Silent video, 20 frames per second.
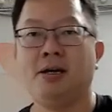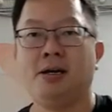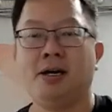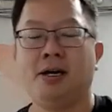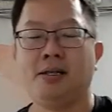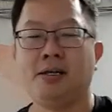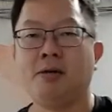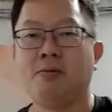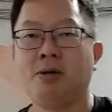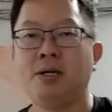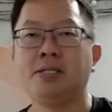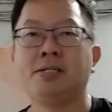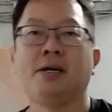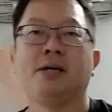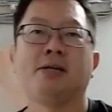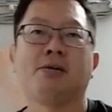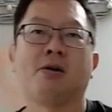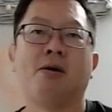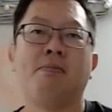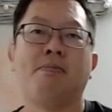and then once you
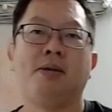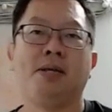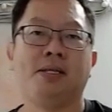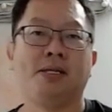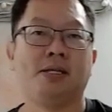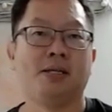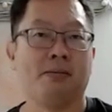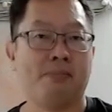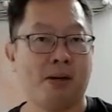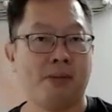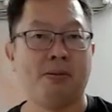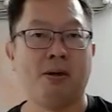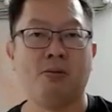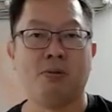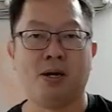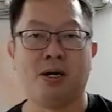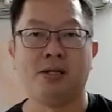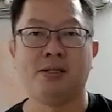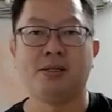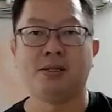have completed the paper
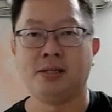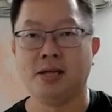1,